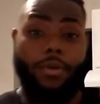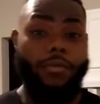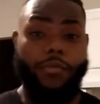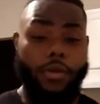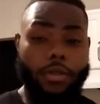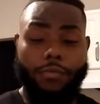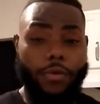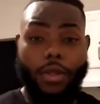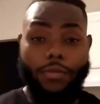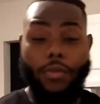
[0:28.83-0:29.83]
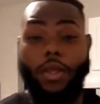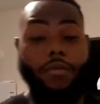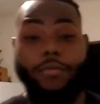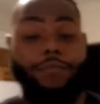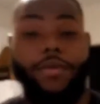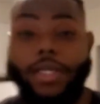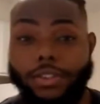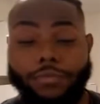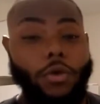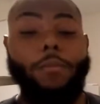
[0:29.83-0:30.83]
It's, it's, it's in every
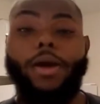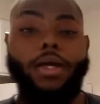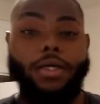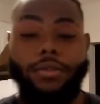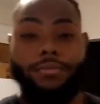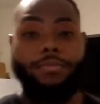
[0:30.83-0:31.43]
facet of your mind.